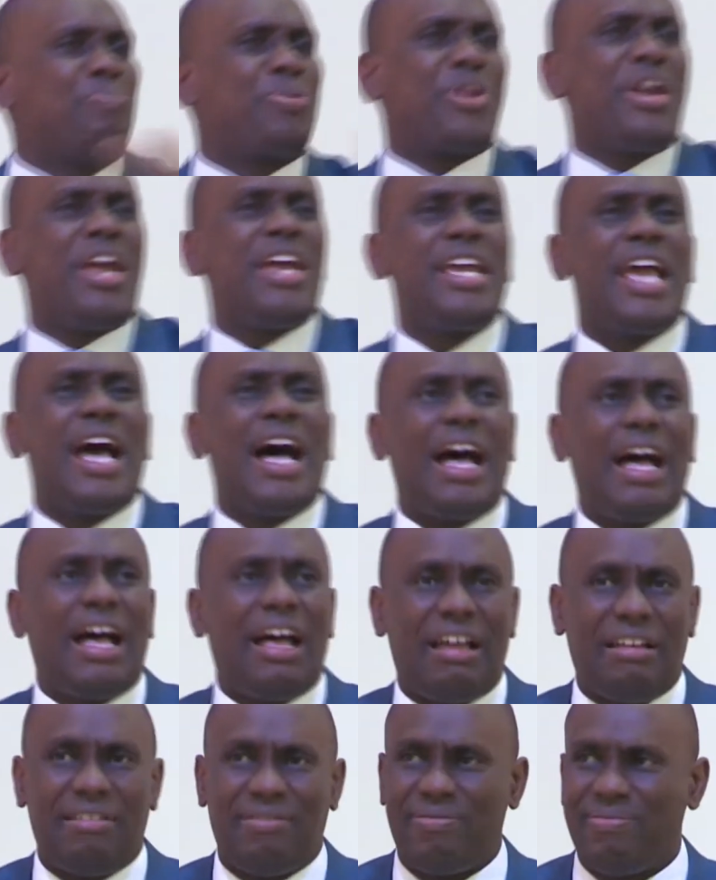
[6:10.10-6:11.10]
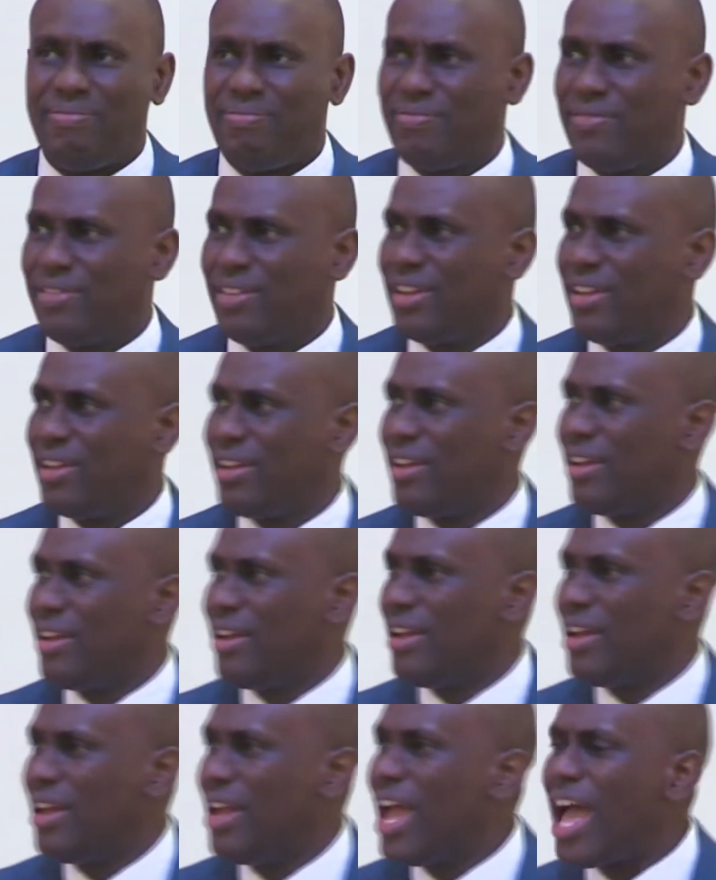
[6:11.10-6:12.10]
prayer,
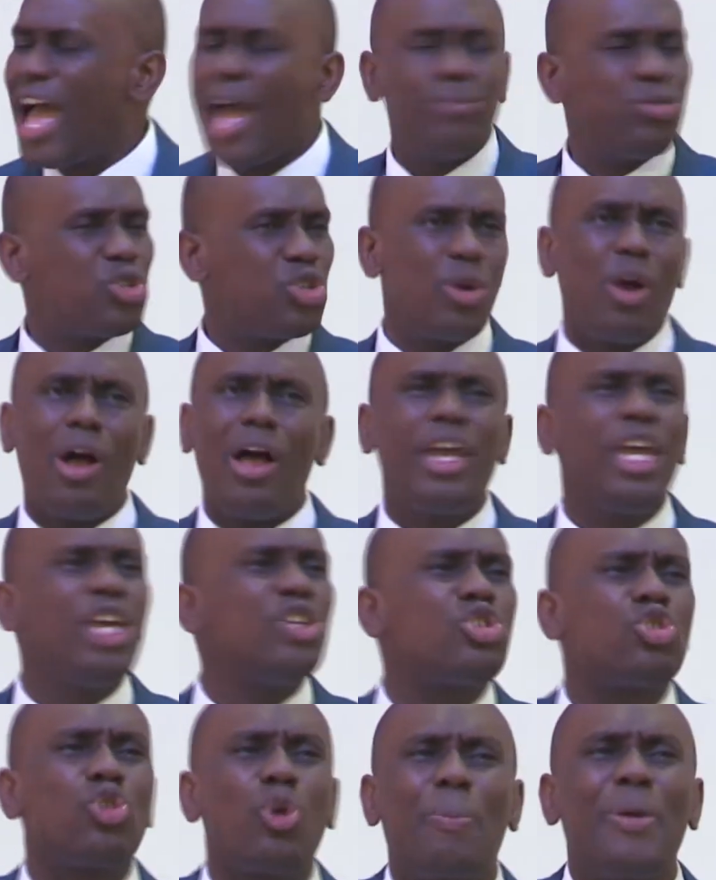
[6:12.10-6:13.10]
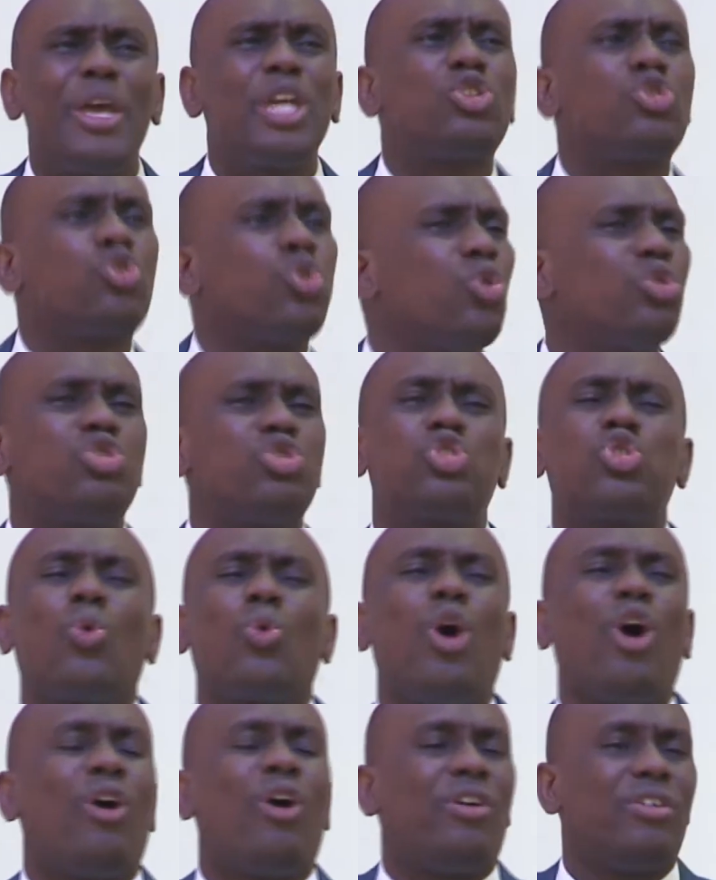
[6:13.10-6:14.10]
I'm sure he should be too
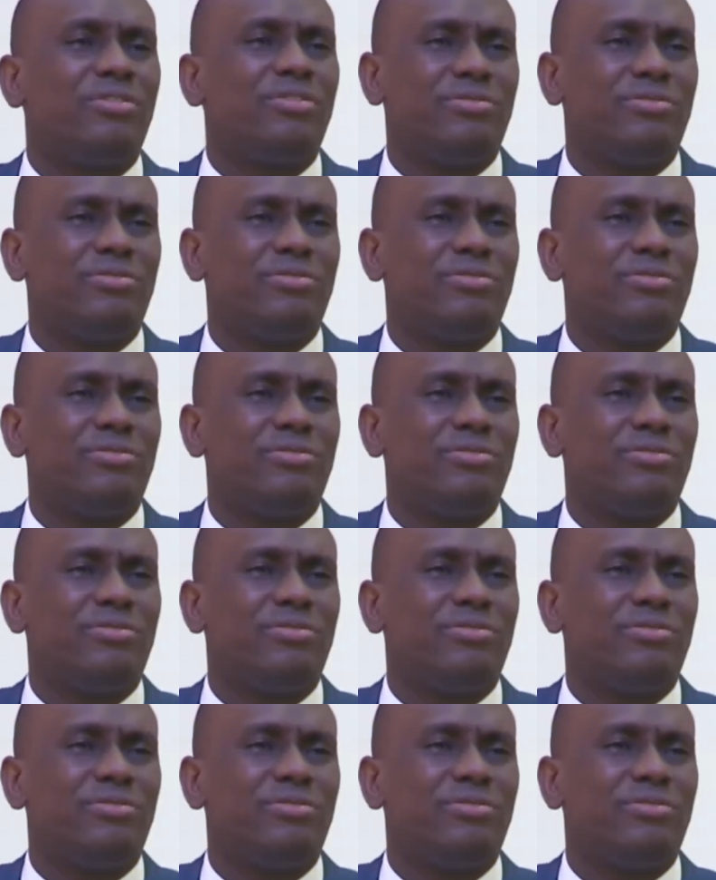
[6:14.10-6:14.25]
sure.